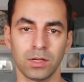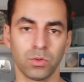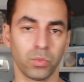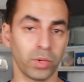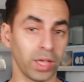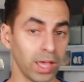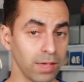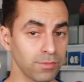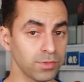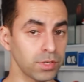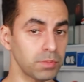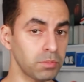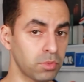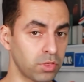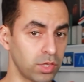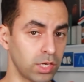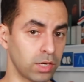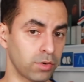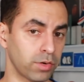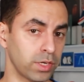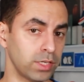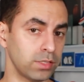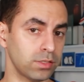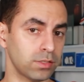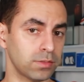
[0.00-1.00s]
We have some
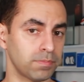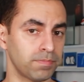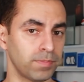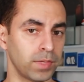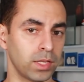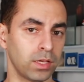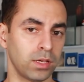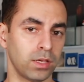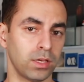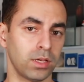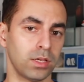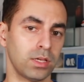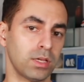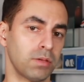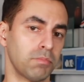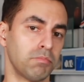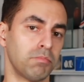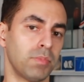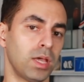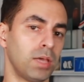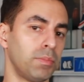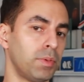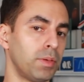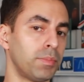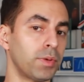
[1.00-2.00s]
theories,
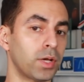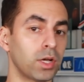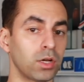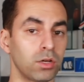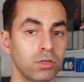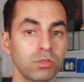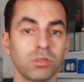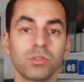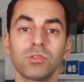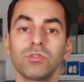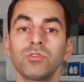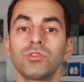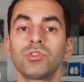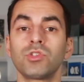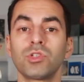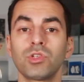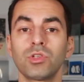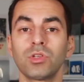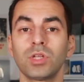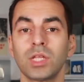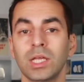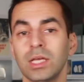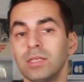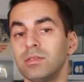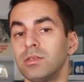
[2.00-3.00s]
maybe because
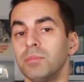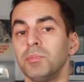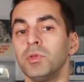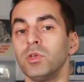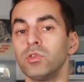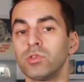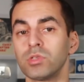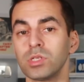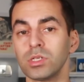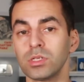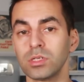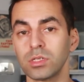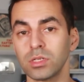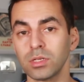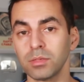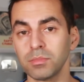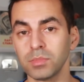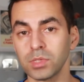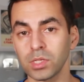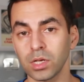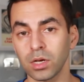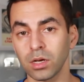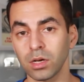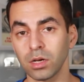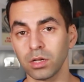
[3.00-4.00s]
kids' immune
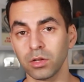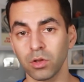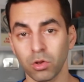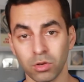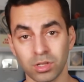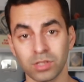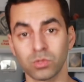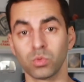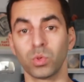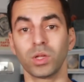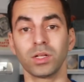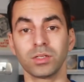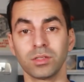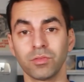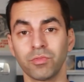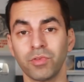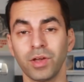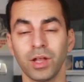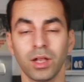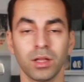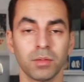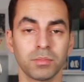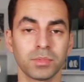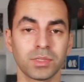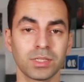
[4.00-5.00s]
systems are not as well
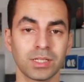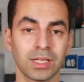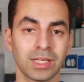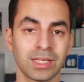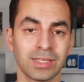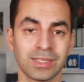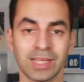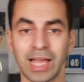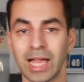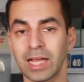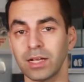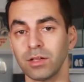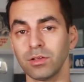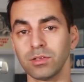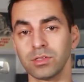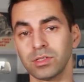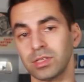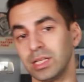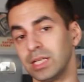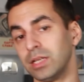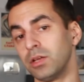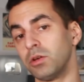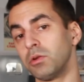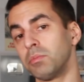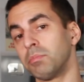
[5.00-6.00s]
developed as adults.
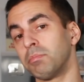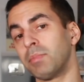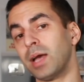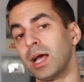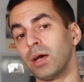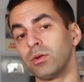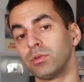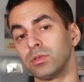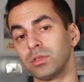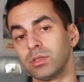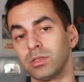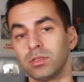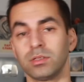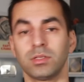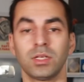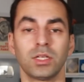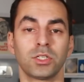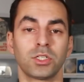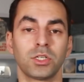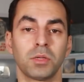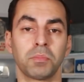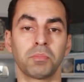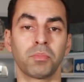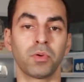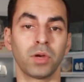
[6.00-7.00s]
They don't mount
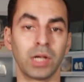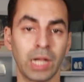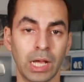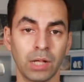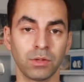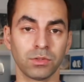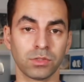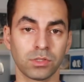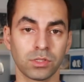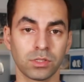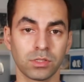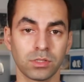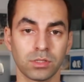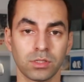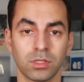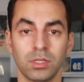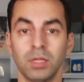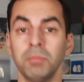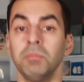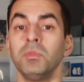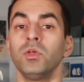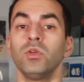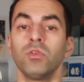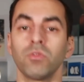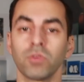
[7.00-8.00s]
such a pronounced
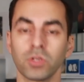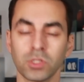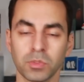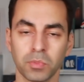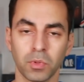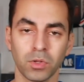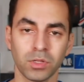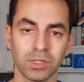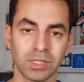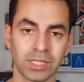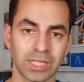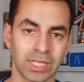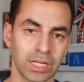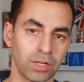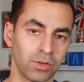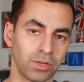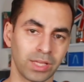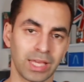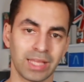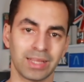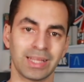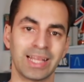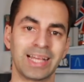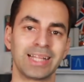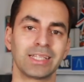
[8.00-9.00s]
immune response. They don't
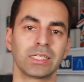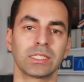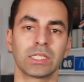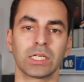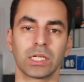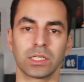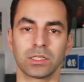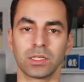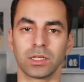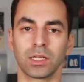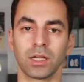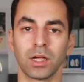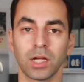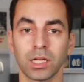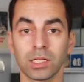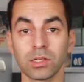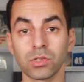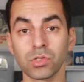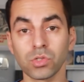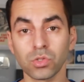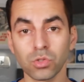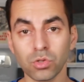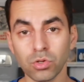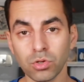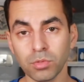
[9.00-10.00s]
get that cytokine
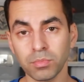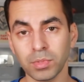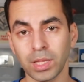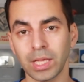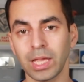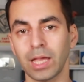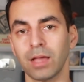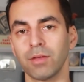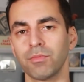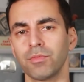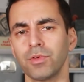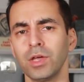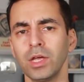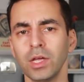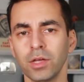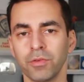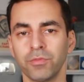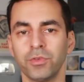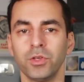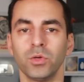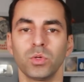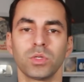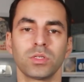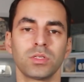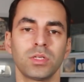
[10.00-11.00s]
storm. They have
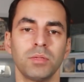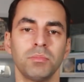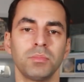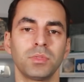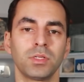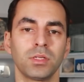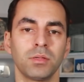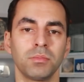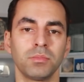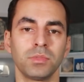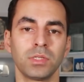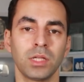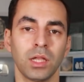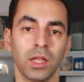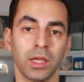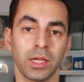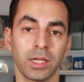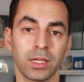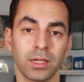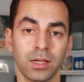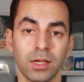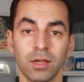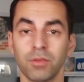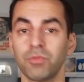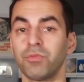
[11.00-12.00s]
fewer symptoms
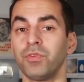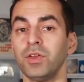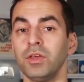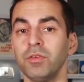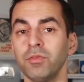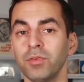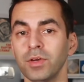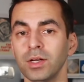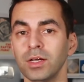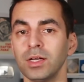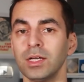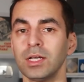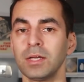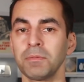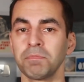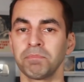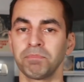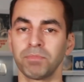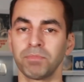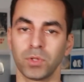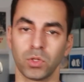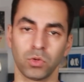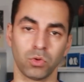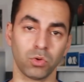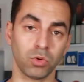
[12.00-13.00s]
like fever,
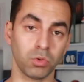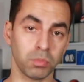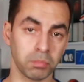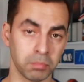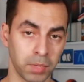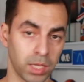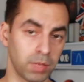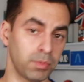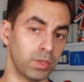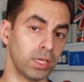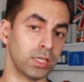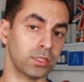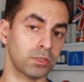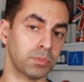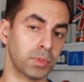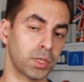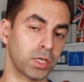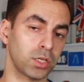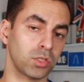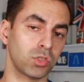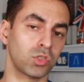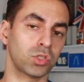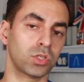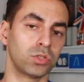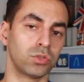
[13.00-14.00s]
or maybe it's
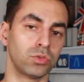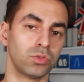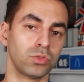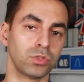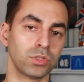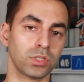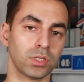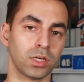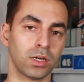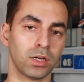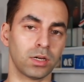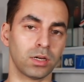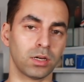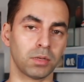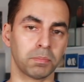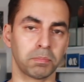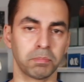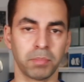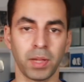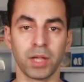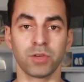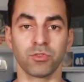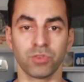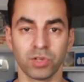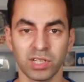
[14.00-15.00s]
because schools are
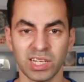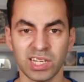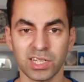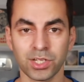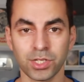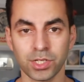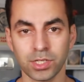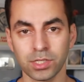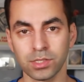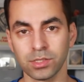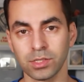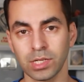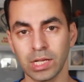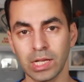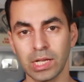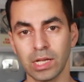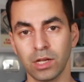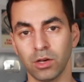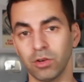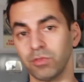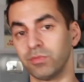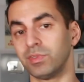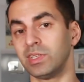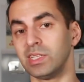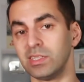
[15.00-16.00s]
petri dishes
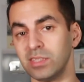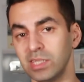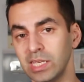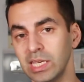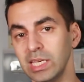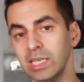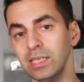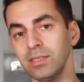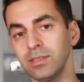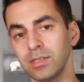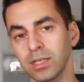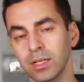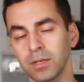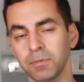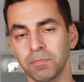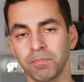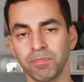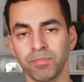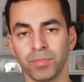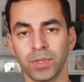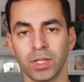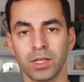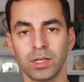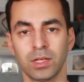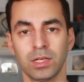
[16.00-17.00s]
of disease and
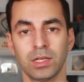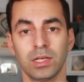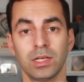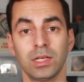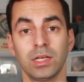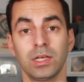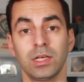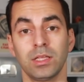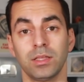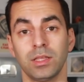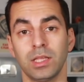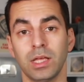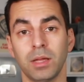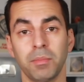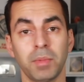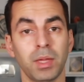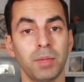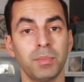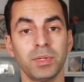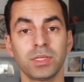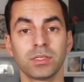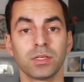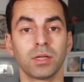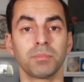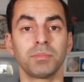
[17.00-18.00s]
there
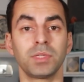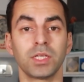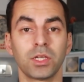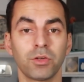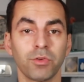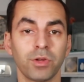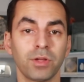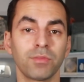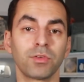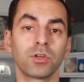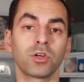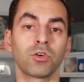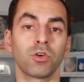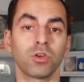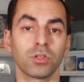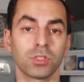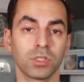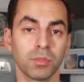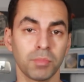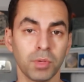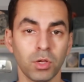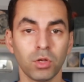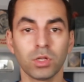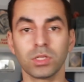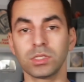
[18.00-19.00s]
may be some degree of cross
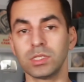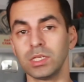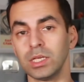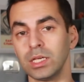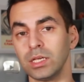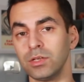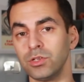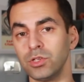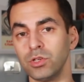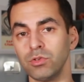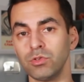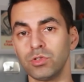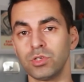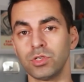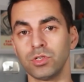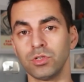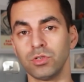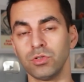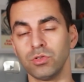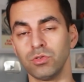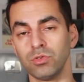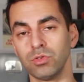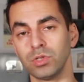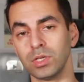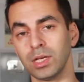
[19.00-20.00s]
immunity due
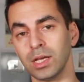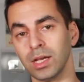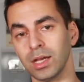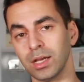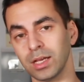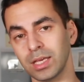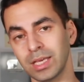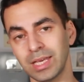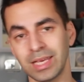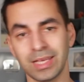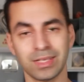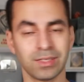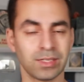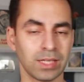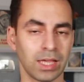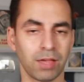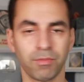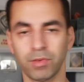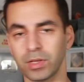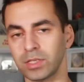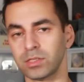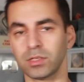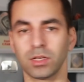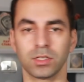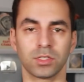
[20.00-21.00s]
to uh, kids
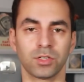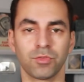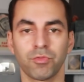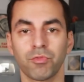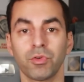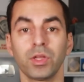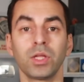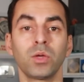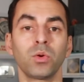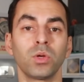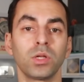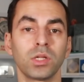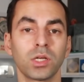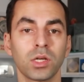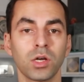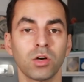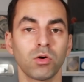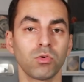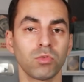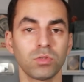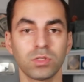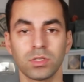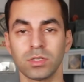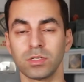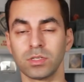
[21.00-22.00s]
having such frequent
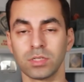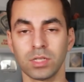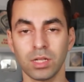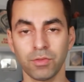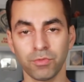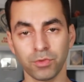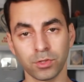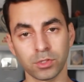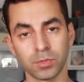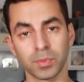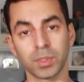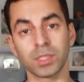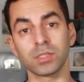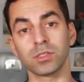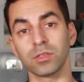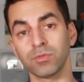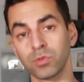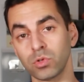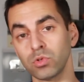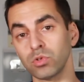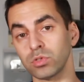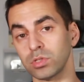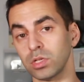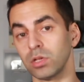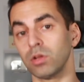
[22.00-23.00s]
colds and sniffles, because, of
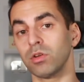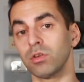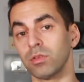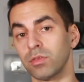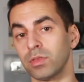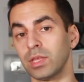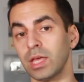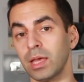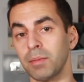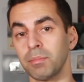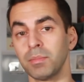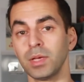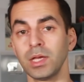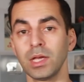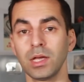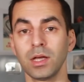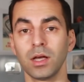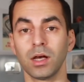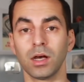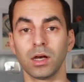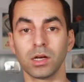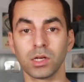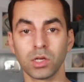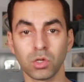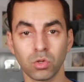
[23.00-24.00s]
course, a lot of them
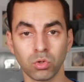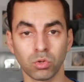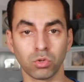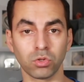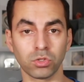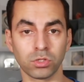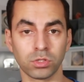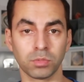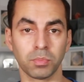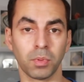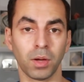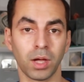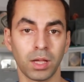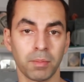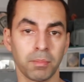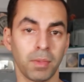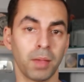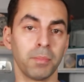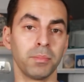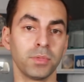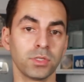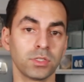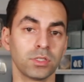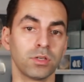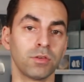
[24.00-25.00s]
are caused by
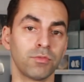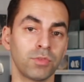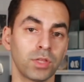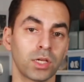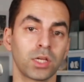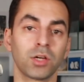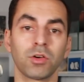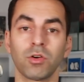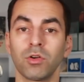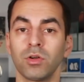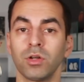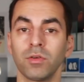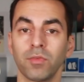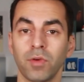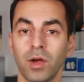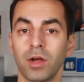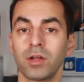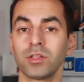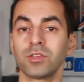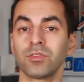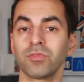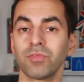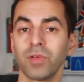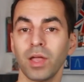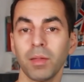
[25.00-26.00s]
members of the
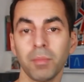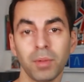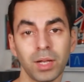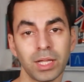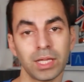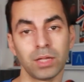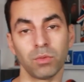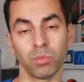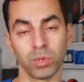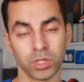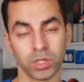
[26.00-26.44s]
coronavirus family,